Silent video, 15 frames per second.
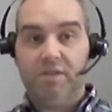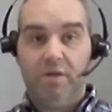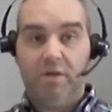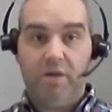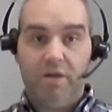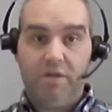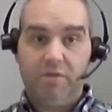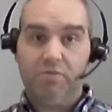
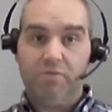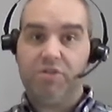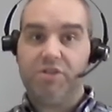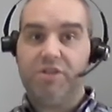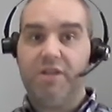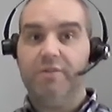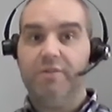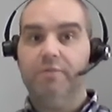iron or
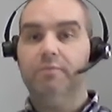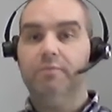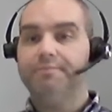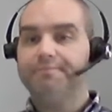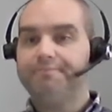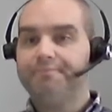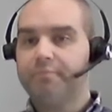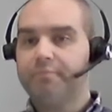steel.
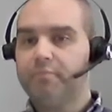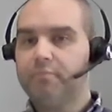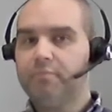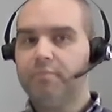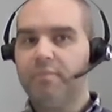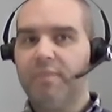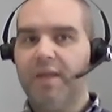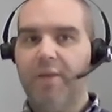
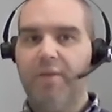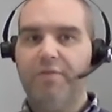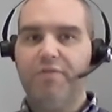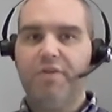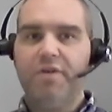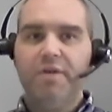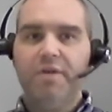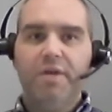
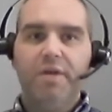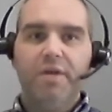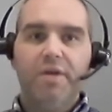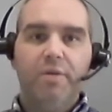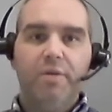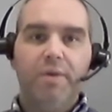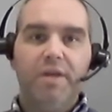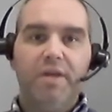However,
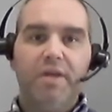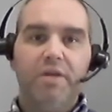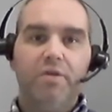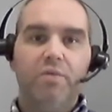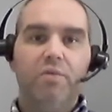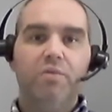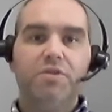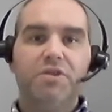we
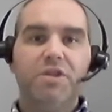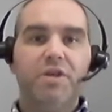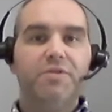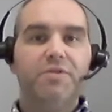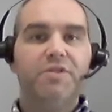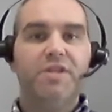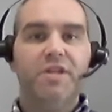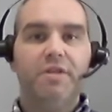can also
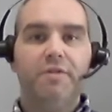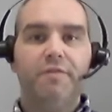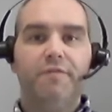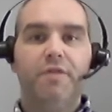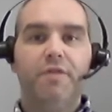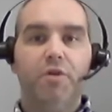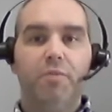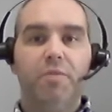see the
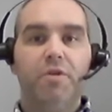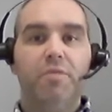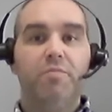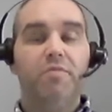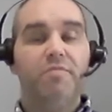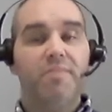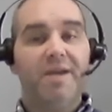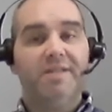phenomenon
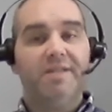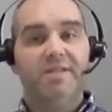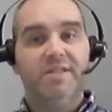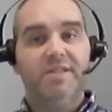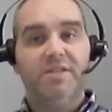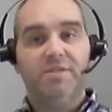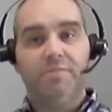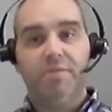of
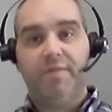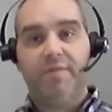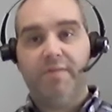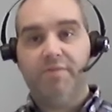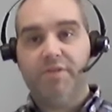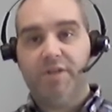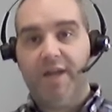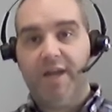magnetism
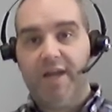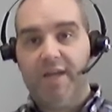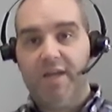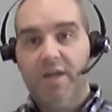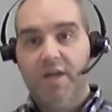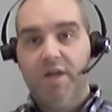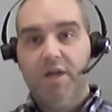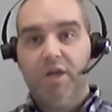around
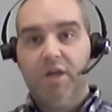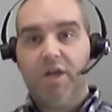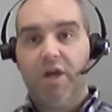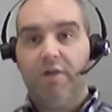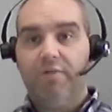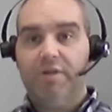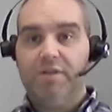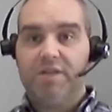a
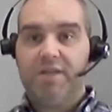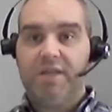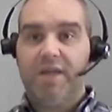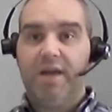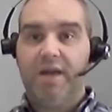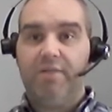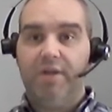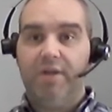
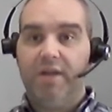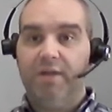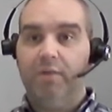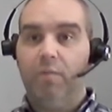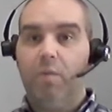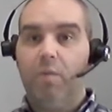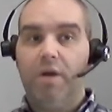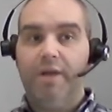current-carrying
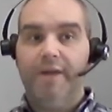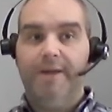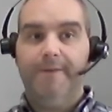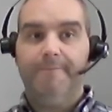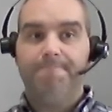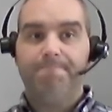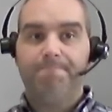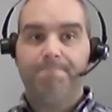wire.
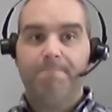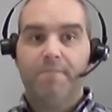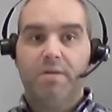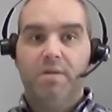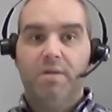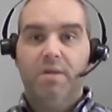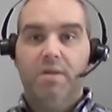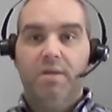
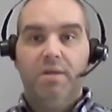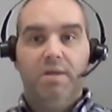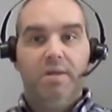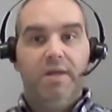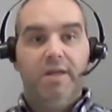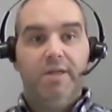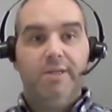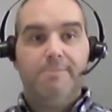
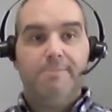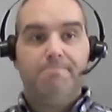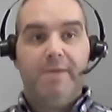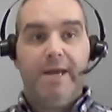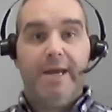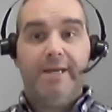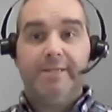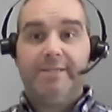
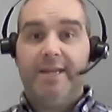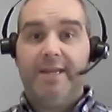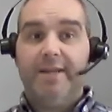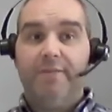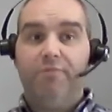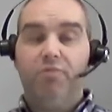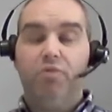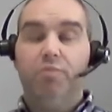At A
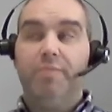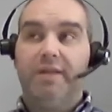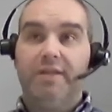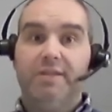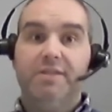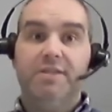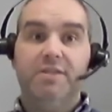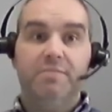level,
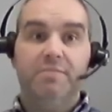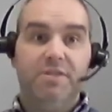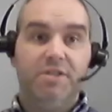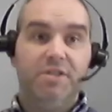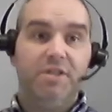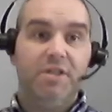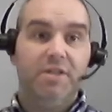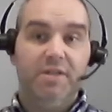magnetism
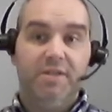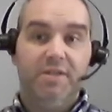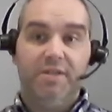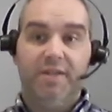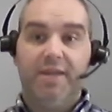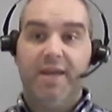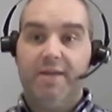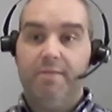is studied
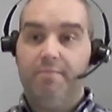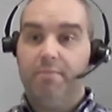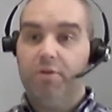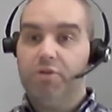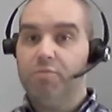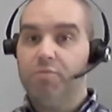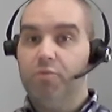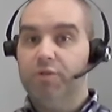again in
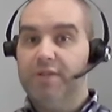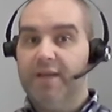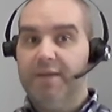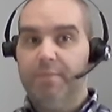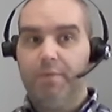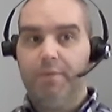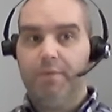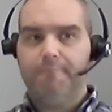much more
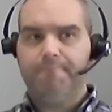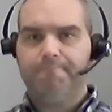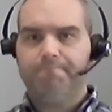depth.